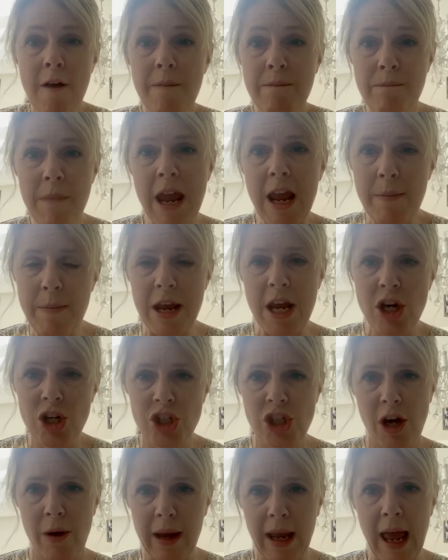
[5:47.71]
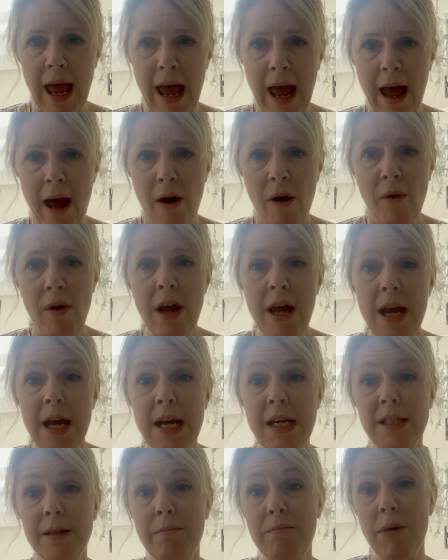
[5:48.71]
Maybe he's showing how
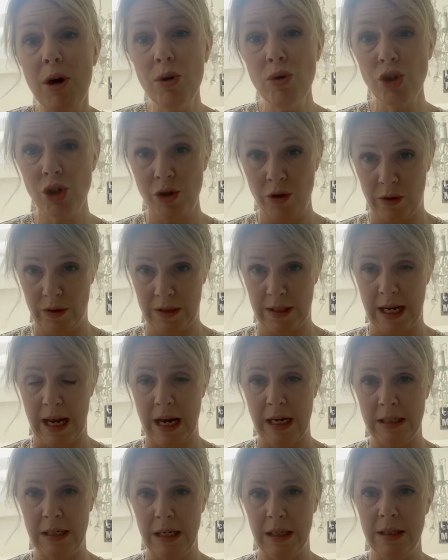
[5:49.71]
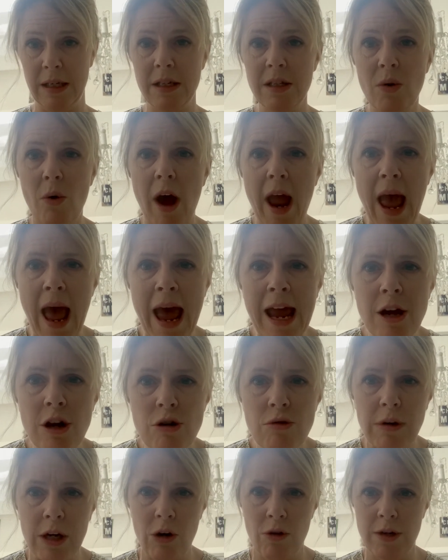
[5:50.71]
his emotional state is. He's quite
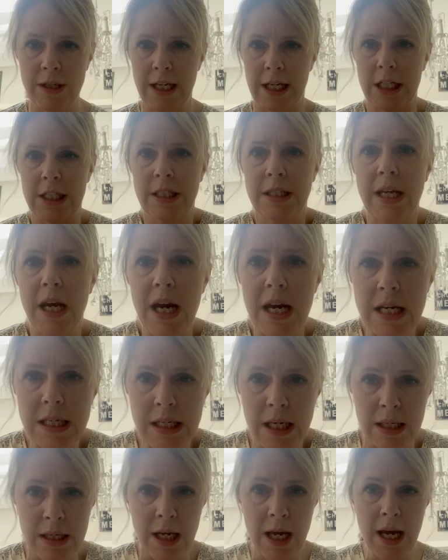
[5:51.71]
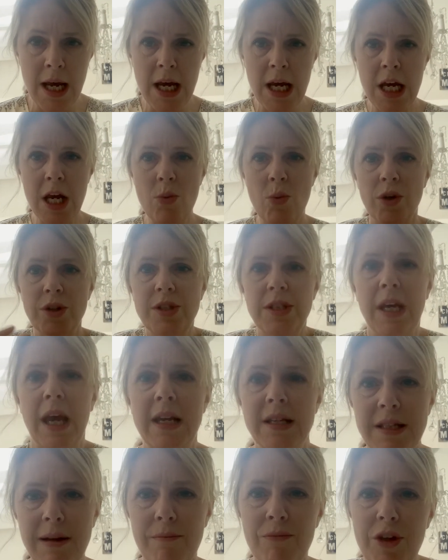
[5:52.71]
angry or he's excited. He wants to
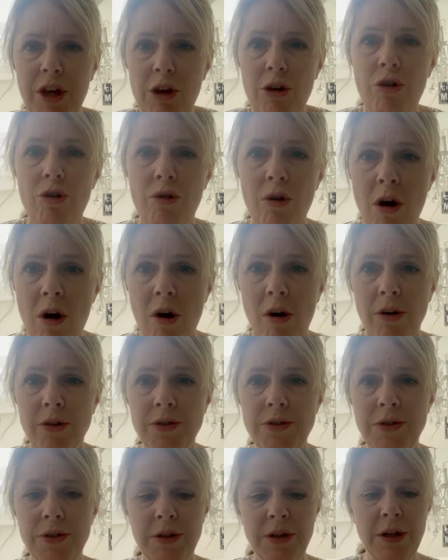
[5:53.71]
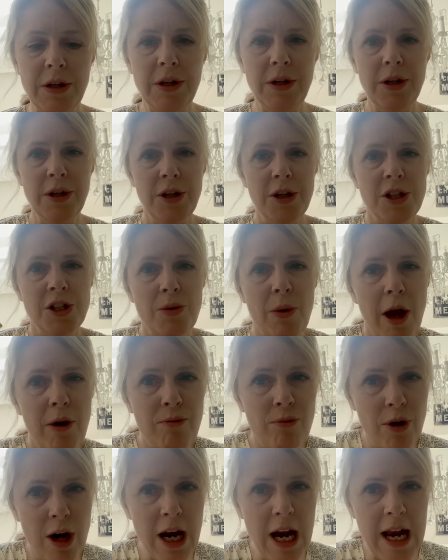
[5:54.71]
get something across. So I
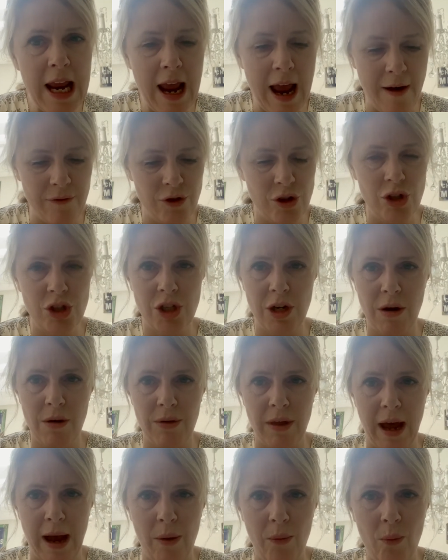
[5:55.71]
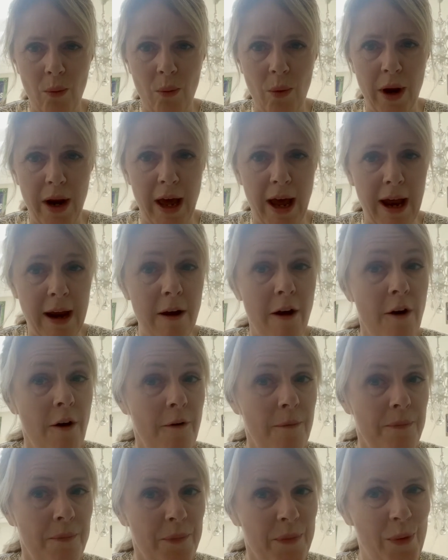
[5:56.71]
really have to show that when I
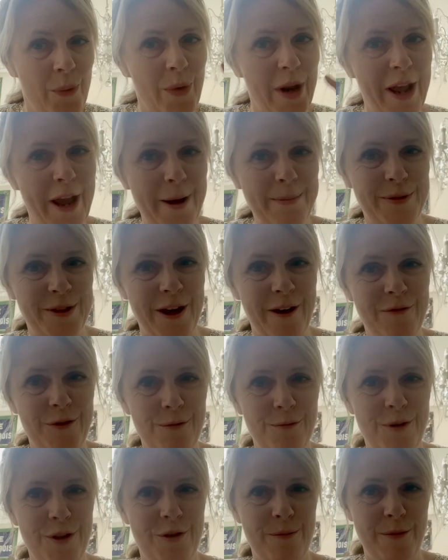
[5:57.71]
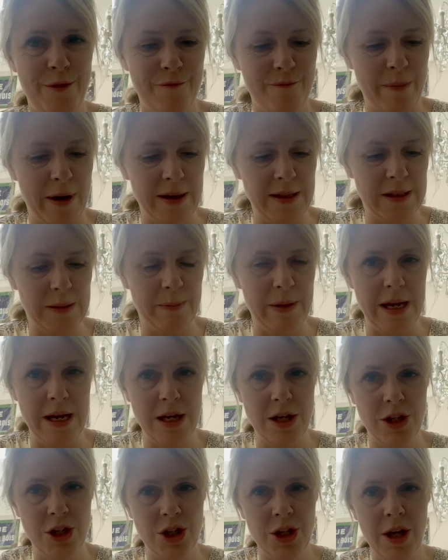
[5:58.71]
observe the rhythm of my
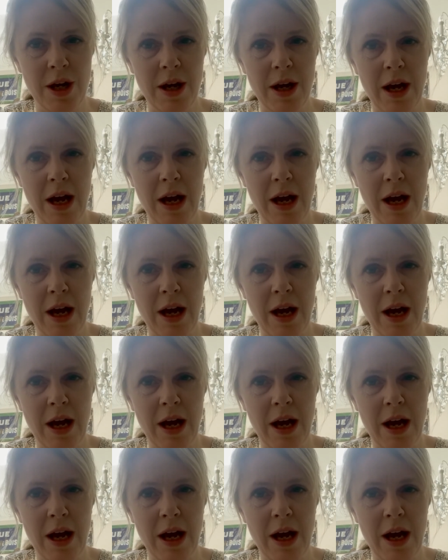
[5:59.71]
speech.